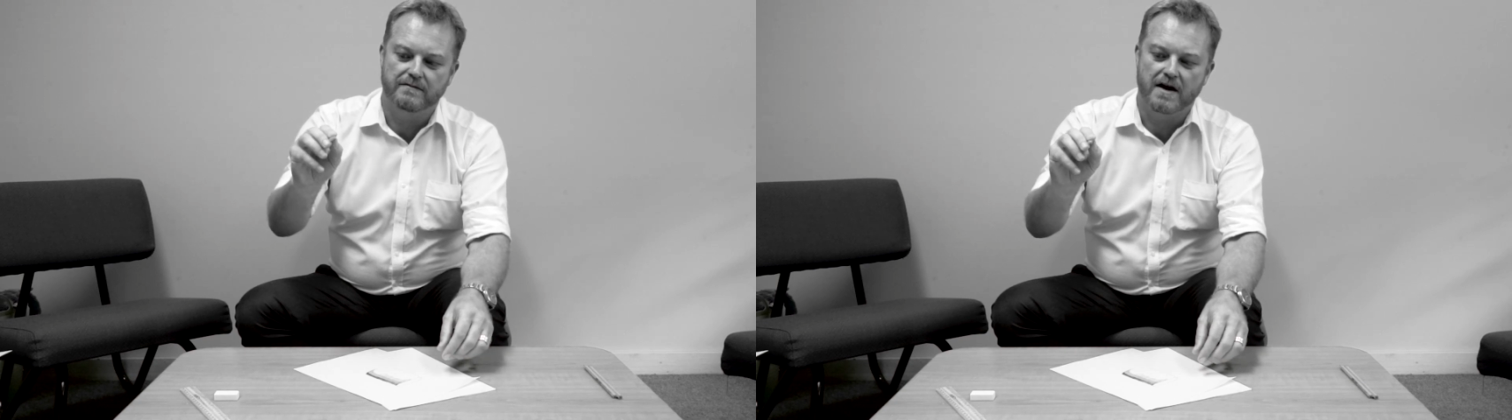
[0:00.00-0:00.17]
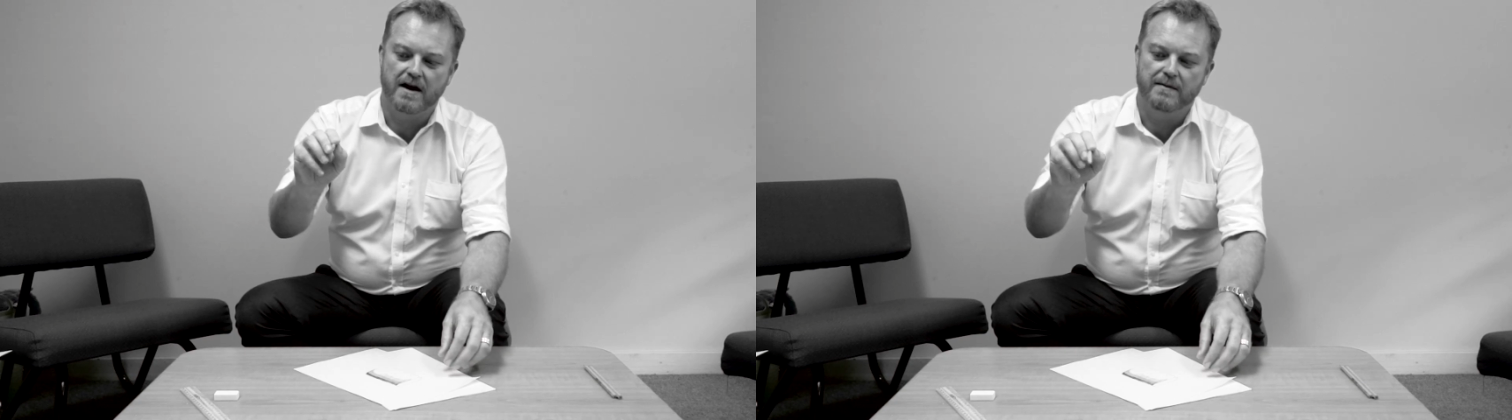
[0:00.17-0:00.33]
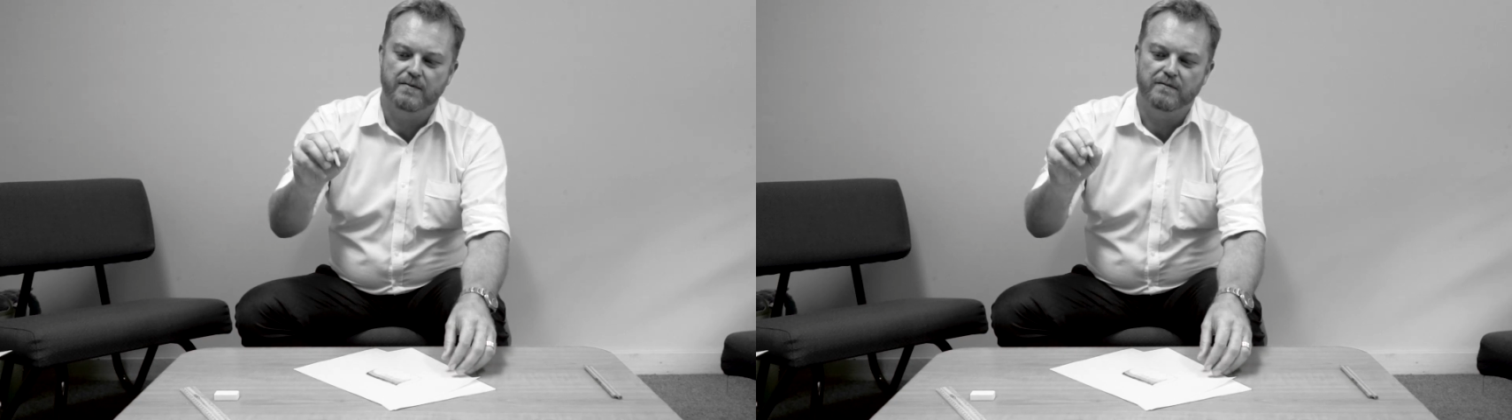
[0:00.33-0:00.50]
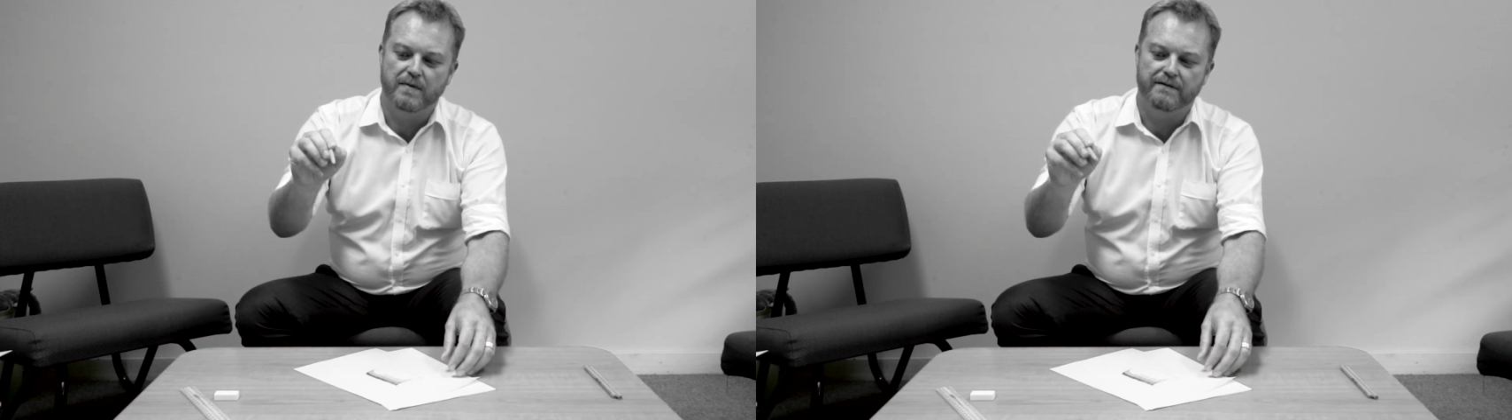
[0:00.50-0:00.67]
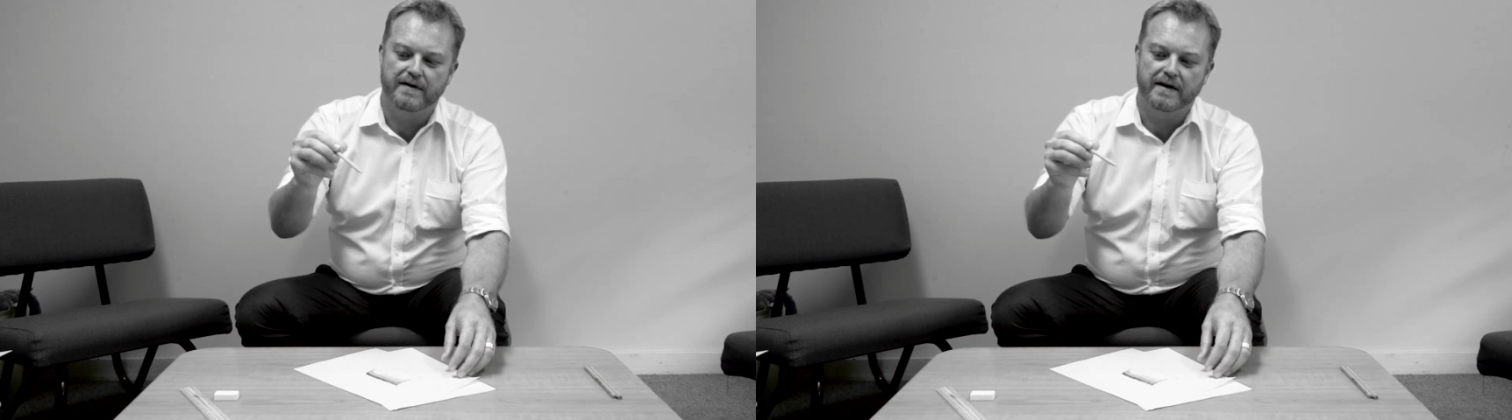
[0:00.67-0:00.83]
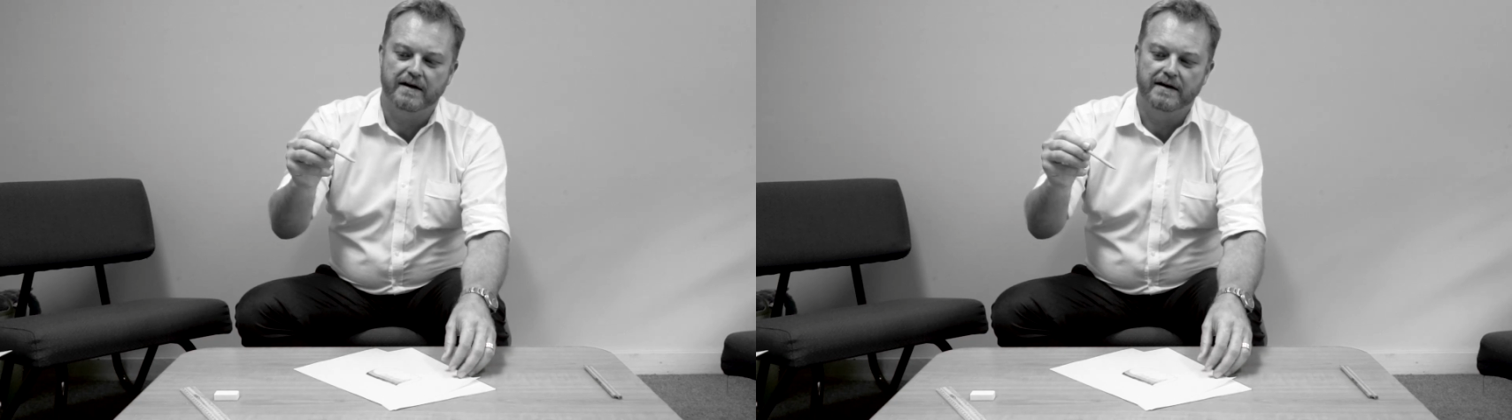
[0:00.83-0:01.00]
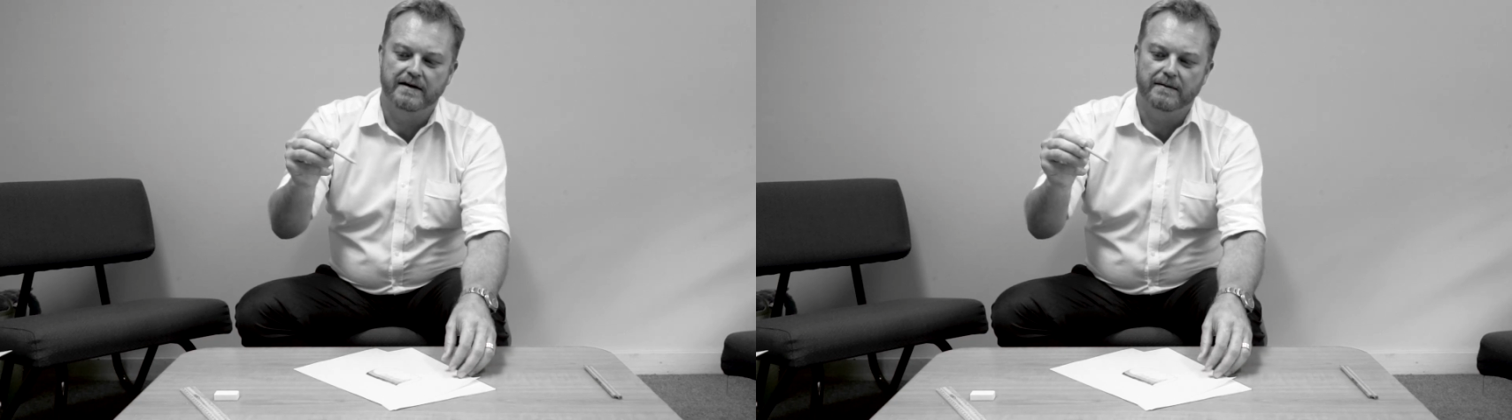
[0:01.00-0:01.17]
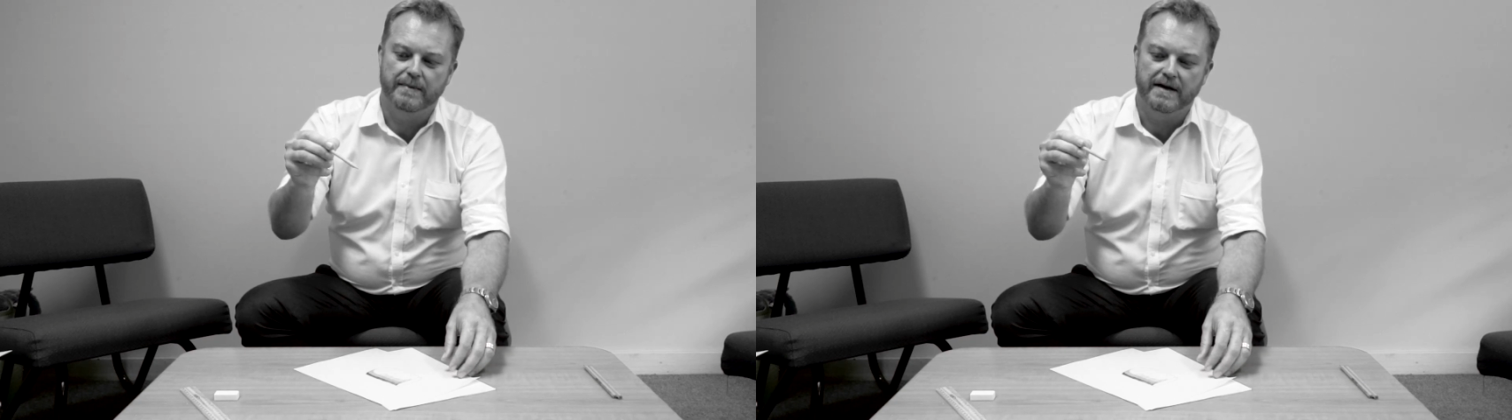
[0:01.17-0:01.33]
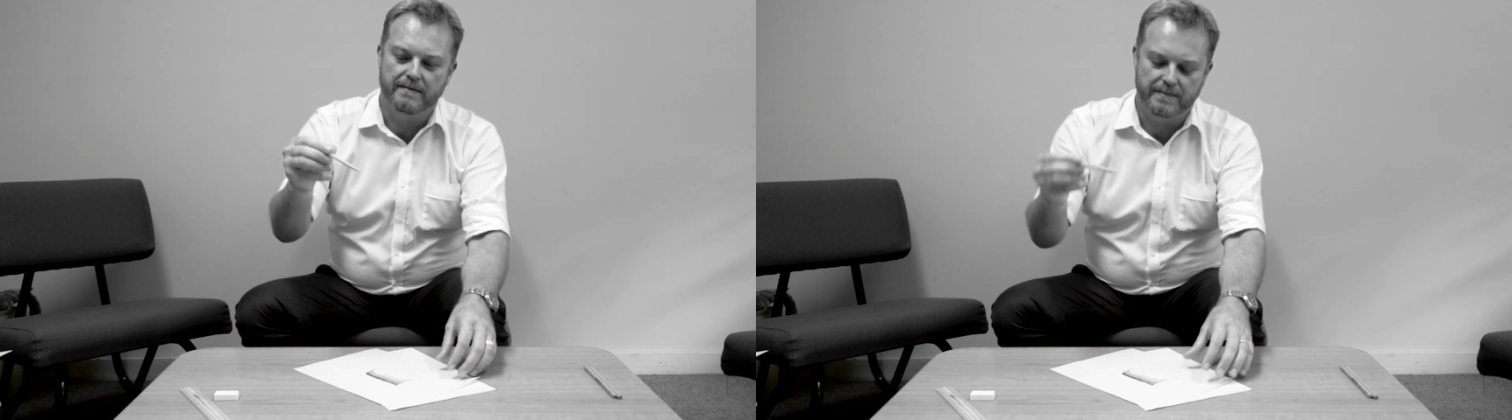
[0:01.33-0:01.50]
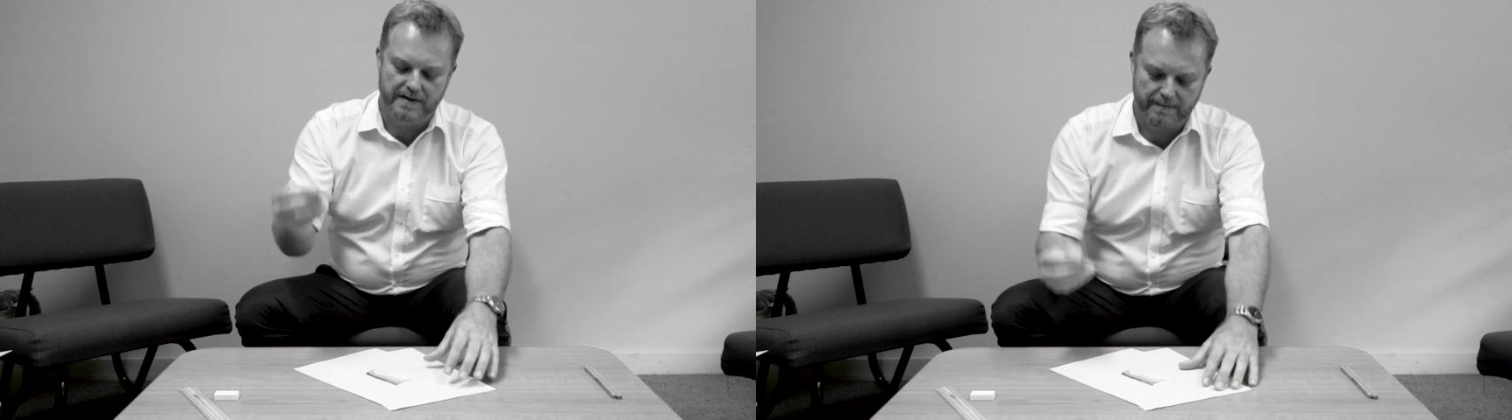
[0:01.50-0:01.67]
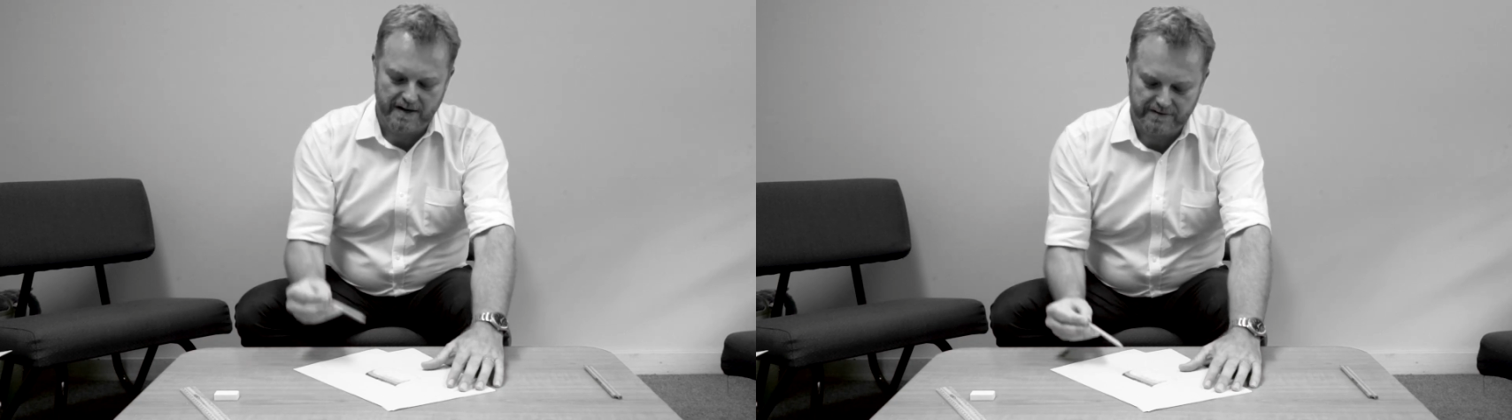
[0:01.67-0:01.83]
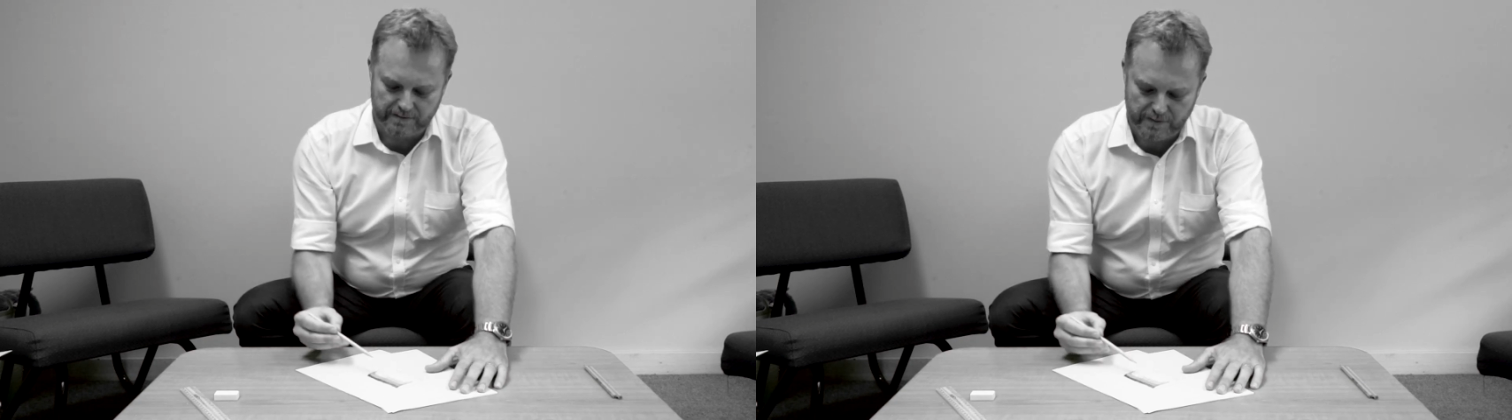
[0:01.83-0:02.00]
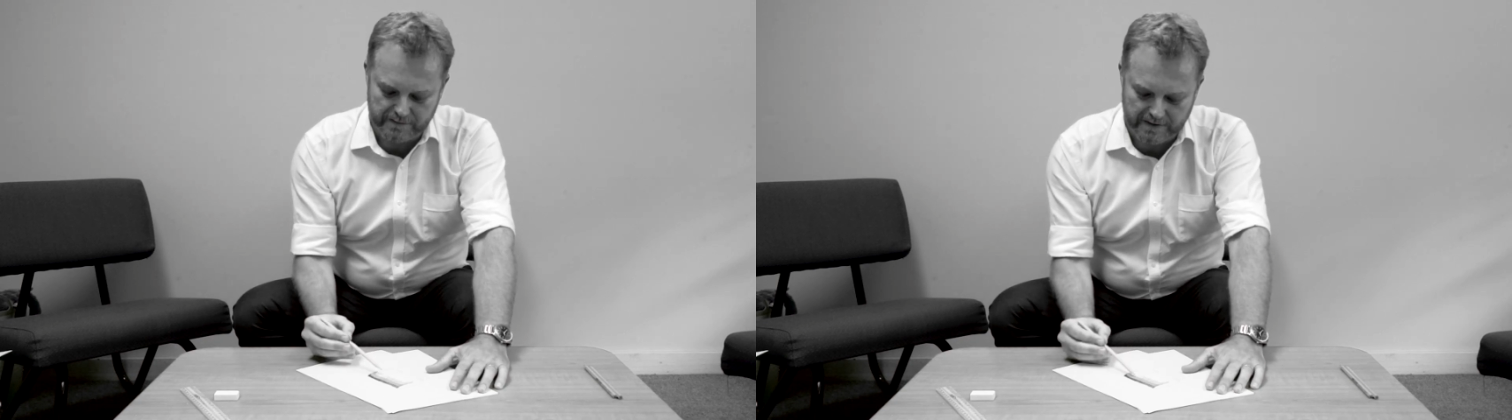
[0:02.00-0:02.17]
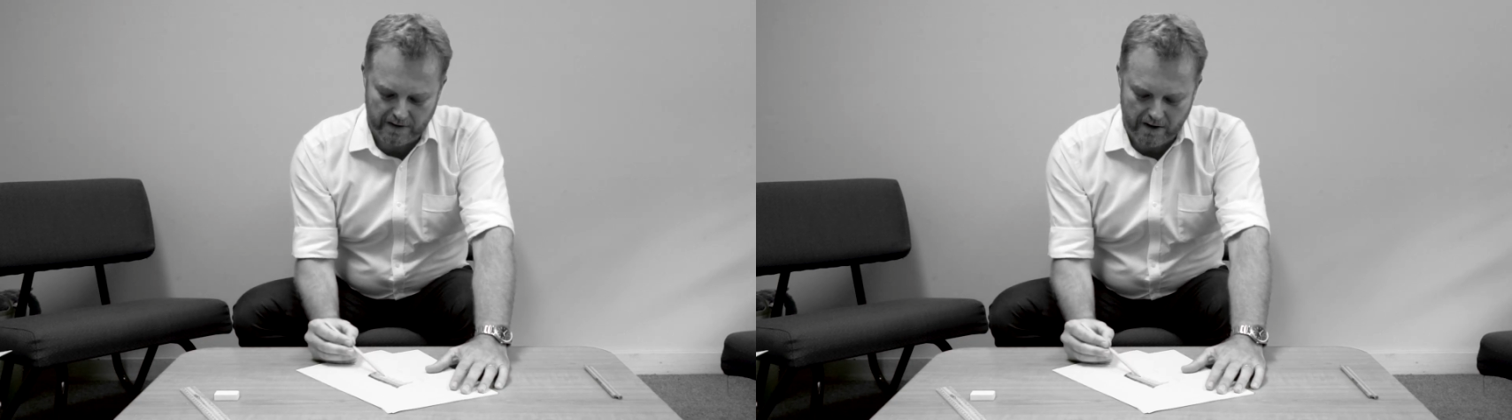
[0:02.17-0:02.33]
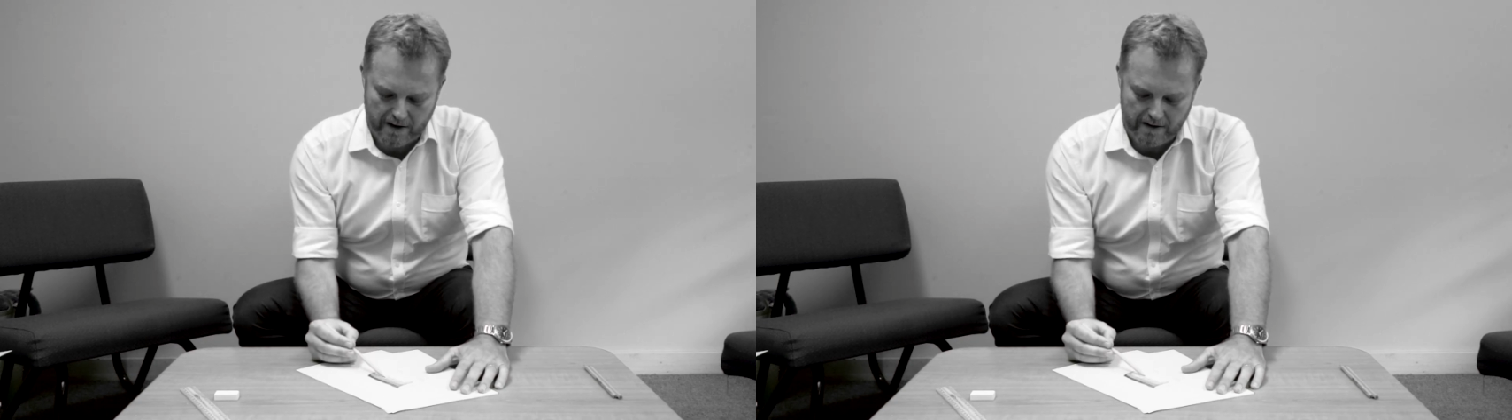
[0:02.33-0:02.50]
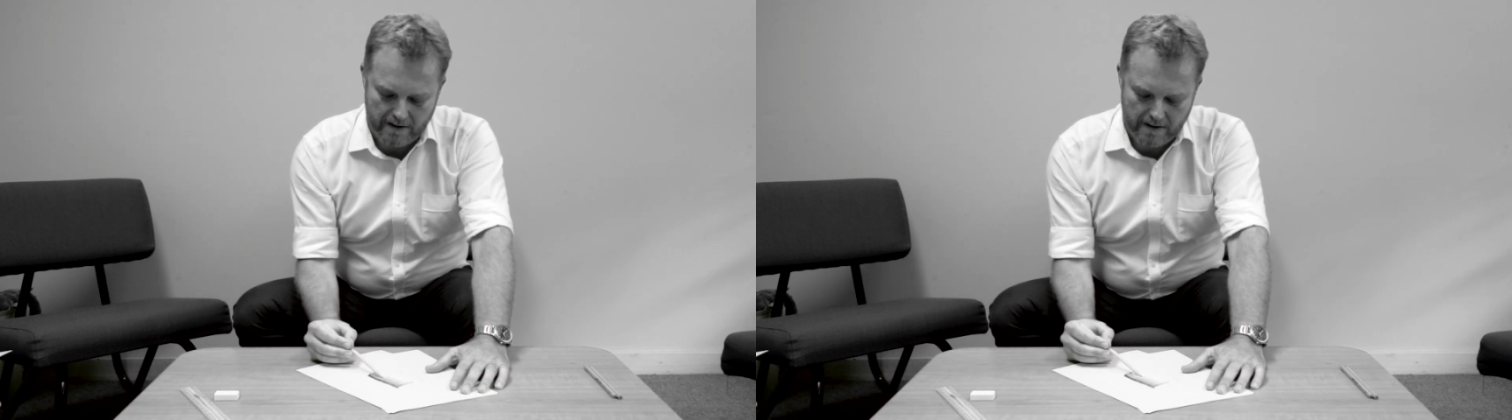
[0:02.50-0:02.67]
only move my finger a little bit, but the pencil moves a lot.